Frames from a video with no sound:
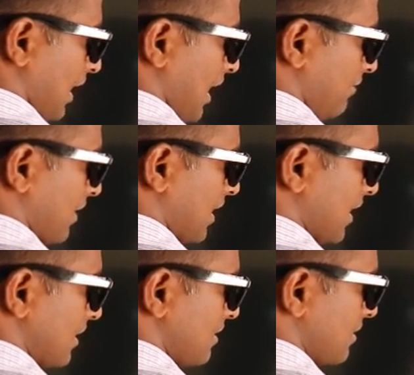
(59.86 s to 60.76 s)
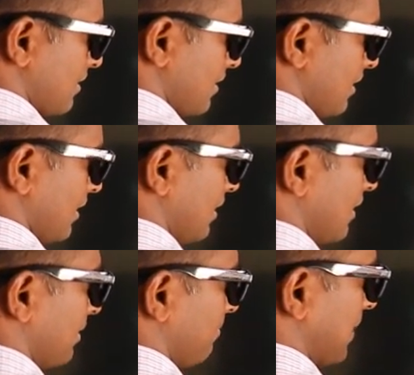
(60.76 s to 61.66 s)
After this,
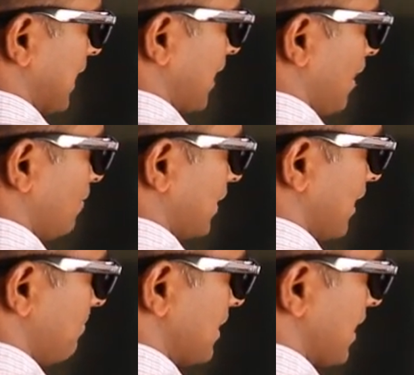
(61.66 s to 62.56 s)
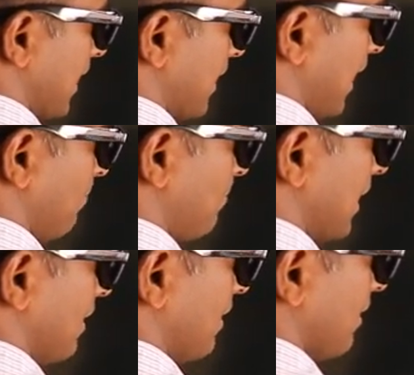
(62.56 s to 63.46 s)
bring down the beside number,